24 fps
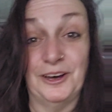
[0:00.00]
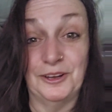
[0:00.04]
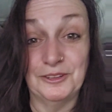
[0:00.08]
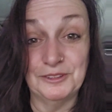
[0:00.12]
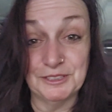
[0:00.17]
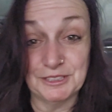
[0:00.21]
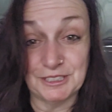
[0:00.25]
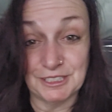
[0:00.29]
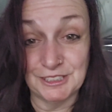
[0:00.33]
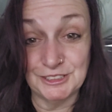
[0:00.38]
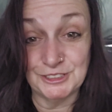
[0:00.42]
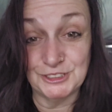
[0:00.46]
All
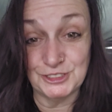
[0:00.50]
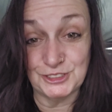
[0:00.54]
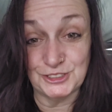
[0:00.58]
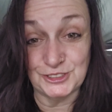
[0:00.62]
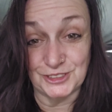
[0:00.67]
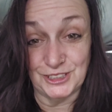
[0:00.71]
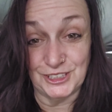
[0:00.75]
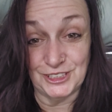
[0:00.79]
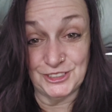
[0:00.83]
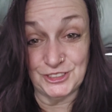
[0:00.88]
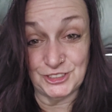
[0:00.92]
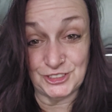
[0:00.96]
the
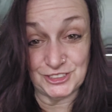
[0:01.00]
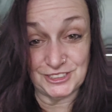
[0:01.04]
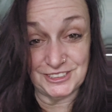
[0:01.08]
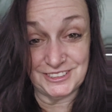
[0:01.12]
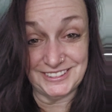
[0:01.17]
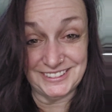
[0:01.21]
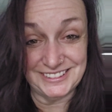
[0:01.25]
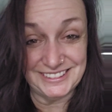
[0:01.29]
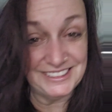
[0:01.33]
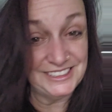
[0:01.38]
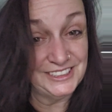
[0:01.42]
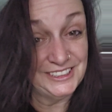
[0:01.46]
construction.
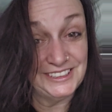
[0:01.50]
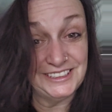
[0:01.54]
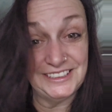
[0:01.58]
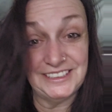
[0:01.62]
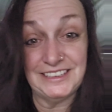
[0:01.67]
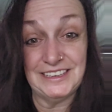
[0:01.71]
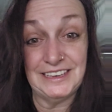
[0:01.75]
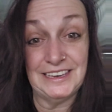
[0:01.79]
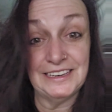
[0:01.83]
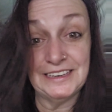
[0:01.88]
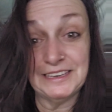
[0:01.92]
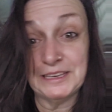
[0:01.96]
You
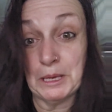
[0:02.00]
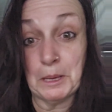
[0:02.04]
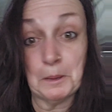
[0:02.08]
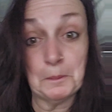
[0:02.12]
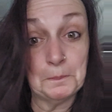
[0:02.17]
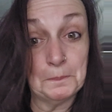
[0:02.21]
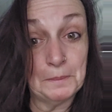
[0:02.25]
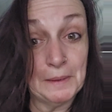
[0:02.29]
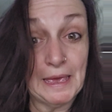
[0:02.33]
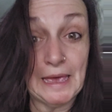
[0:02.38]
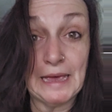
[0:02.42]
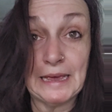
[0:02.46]
can't get
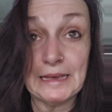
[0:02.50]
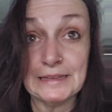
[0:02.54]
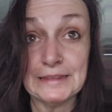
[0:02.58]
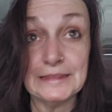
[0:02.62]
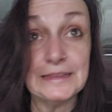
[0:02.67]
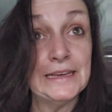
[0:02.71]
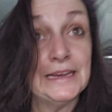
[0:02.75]
back